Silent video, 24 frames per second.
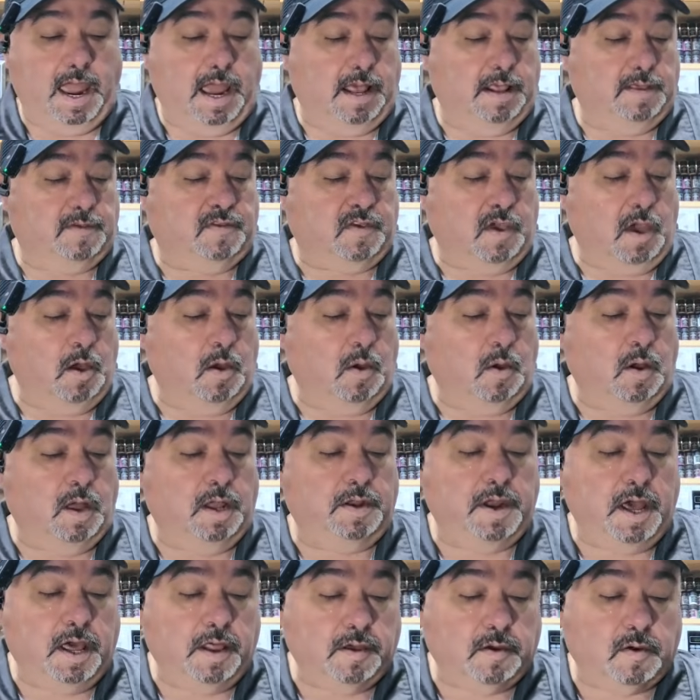So
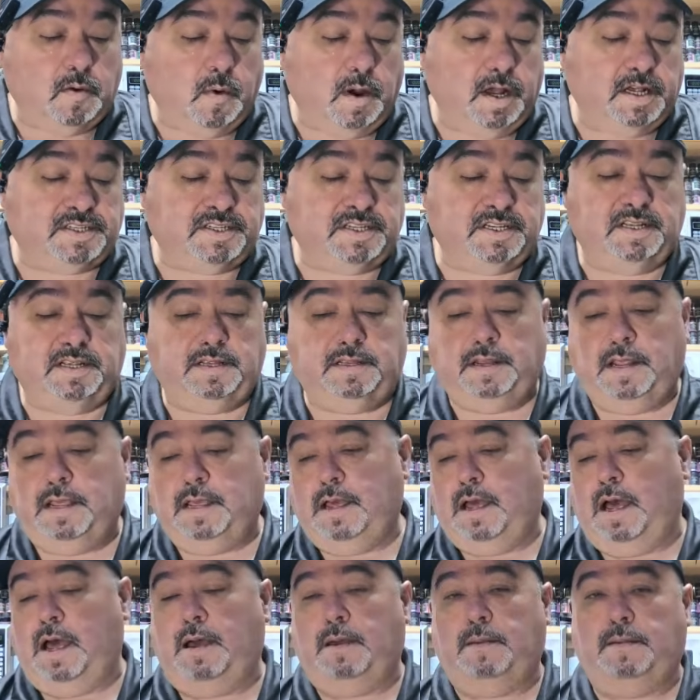another question,
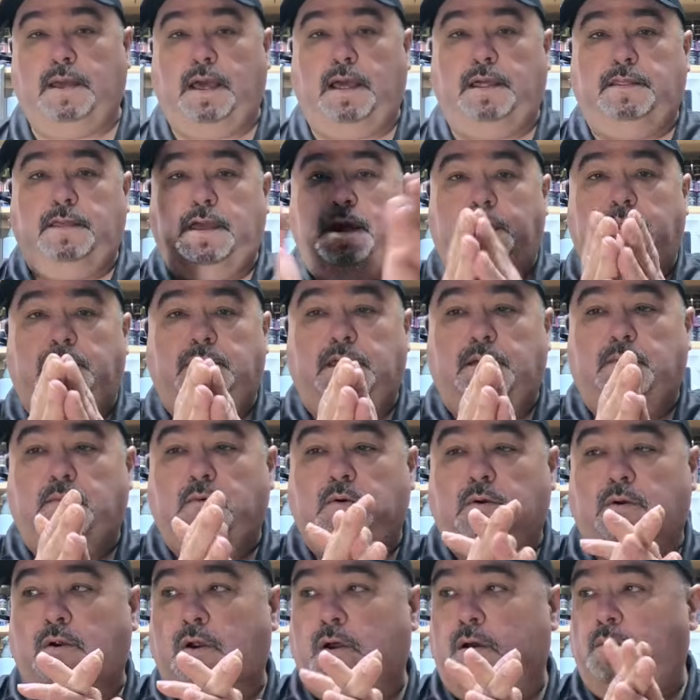and then
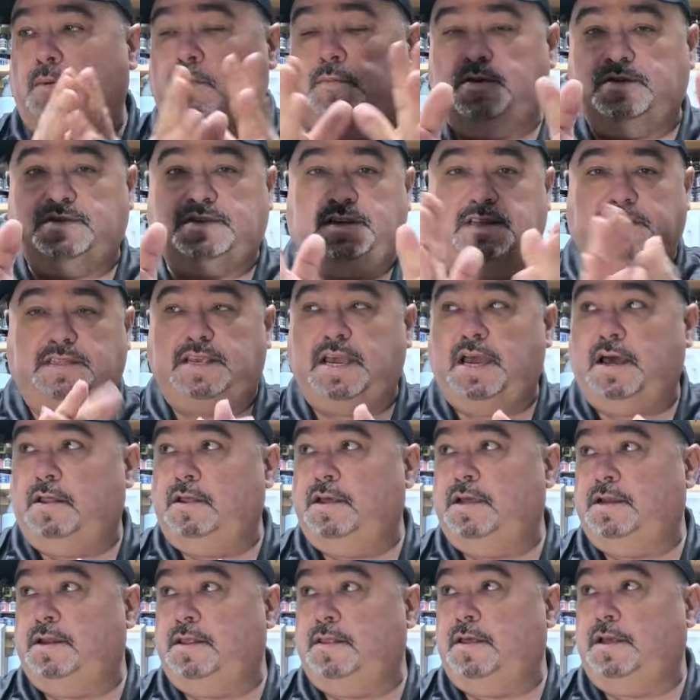we're almost to the tail
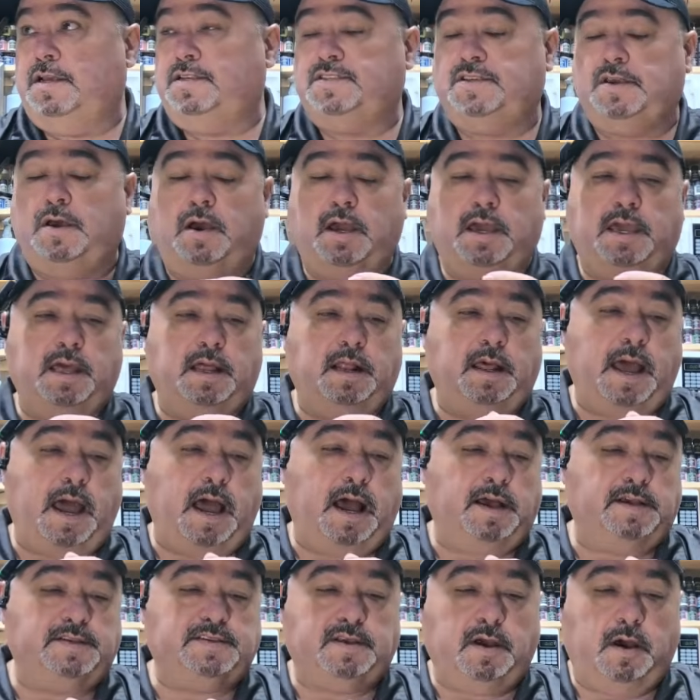end of this. So I get
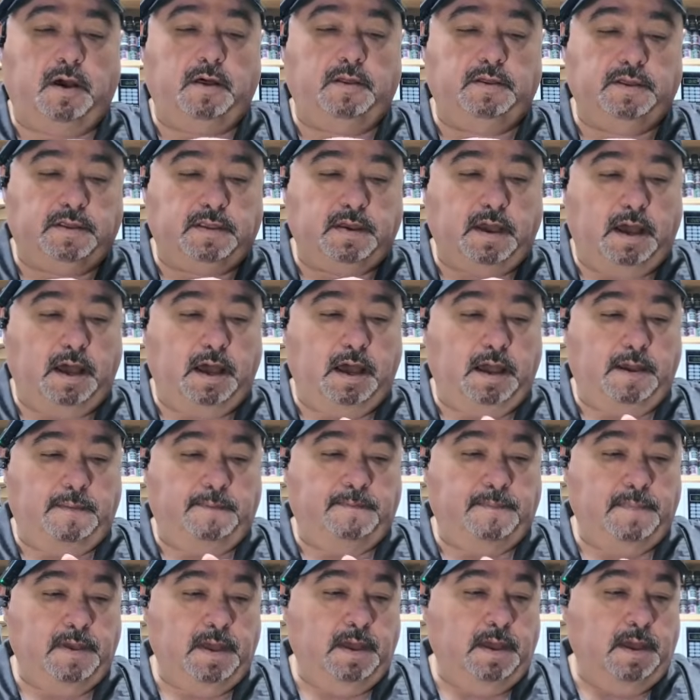asked all the
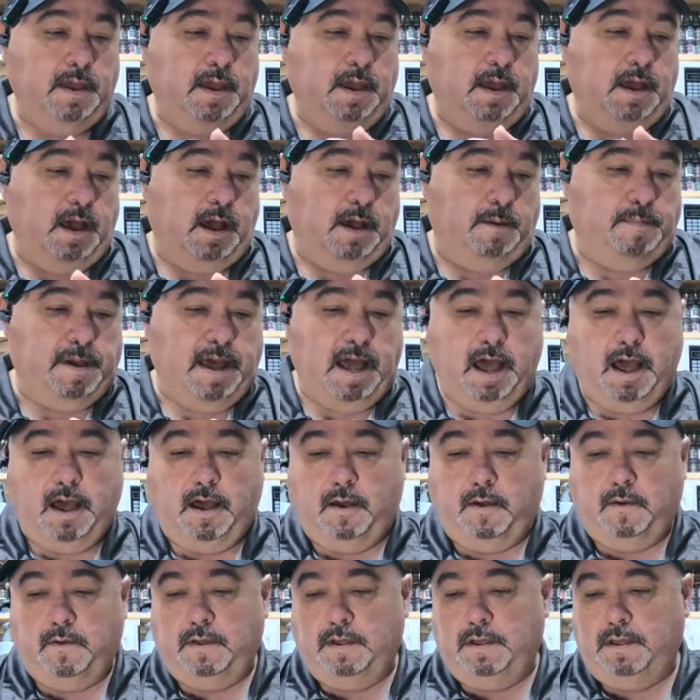time
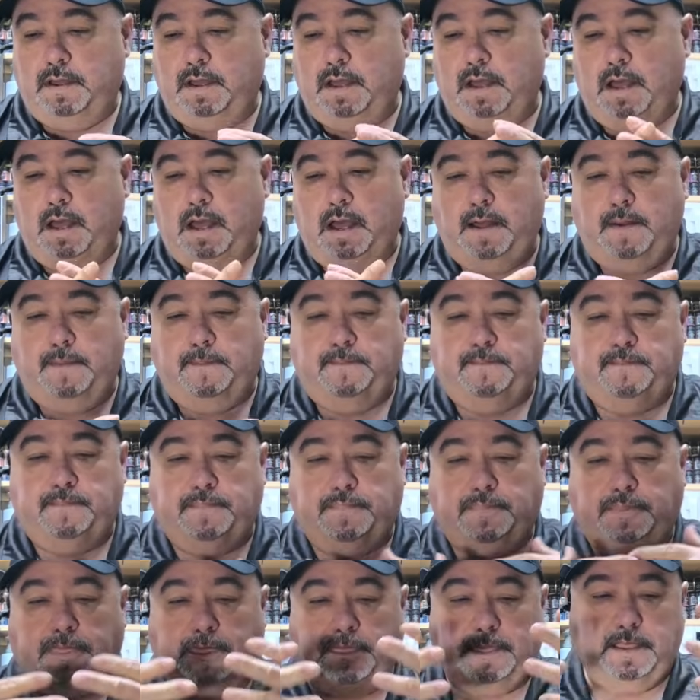about,
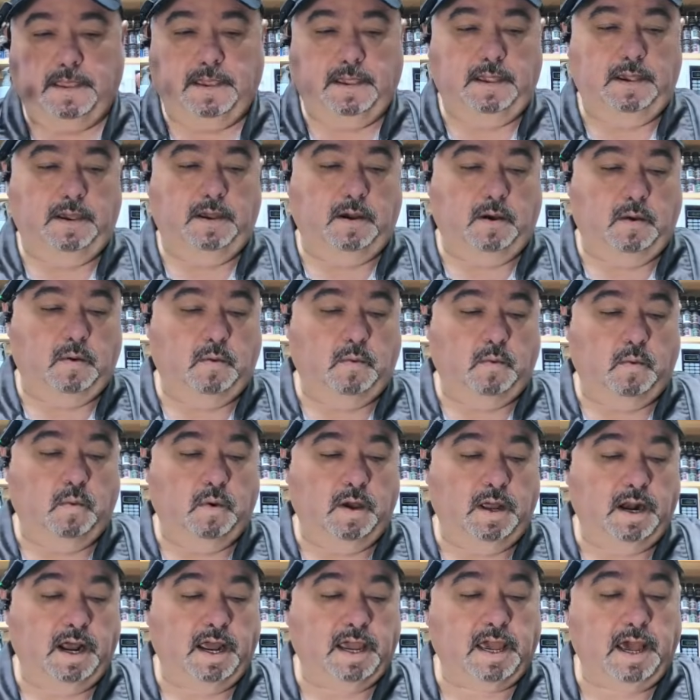
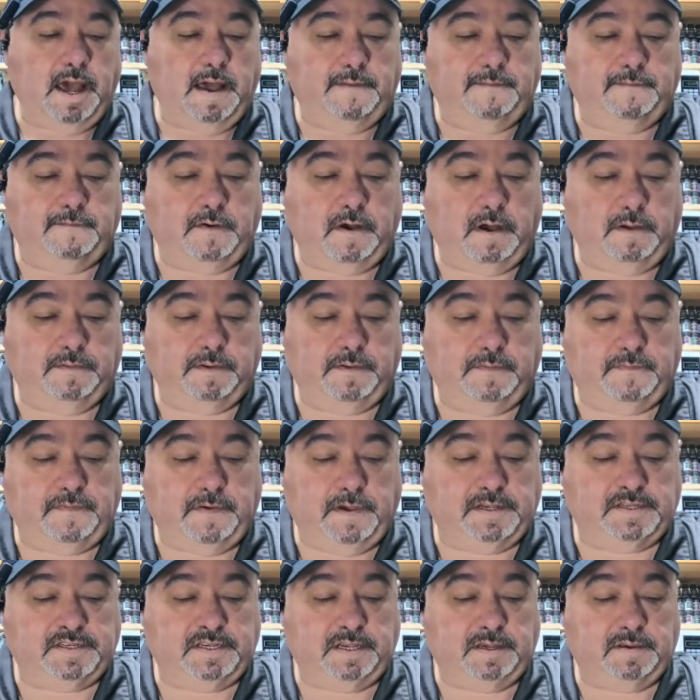when I got involved in
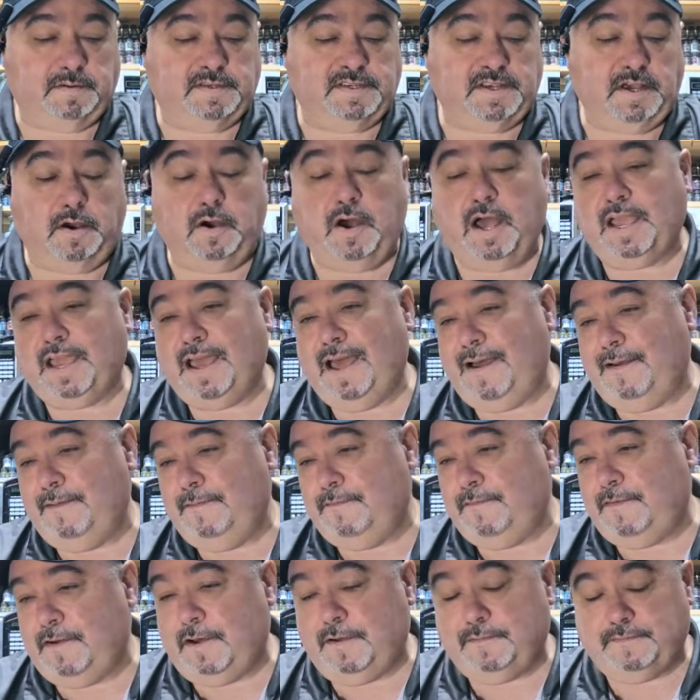fishing. So I got
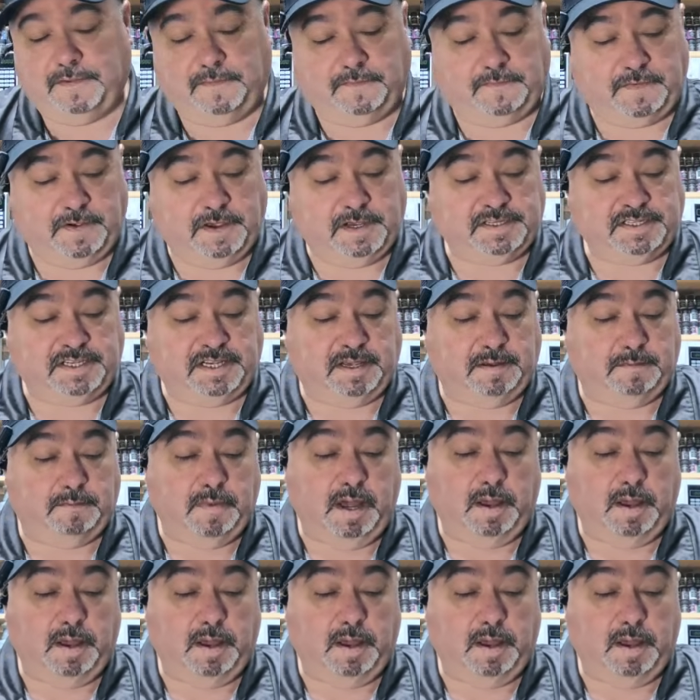involved in fishing.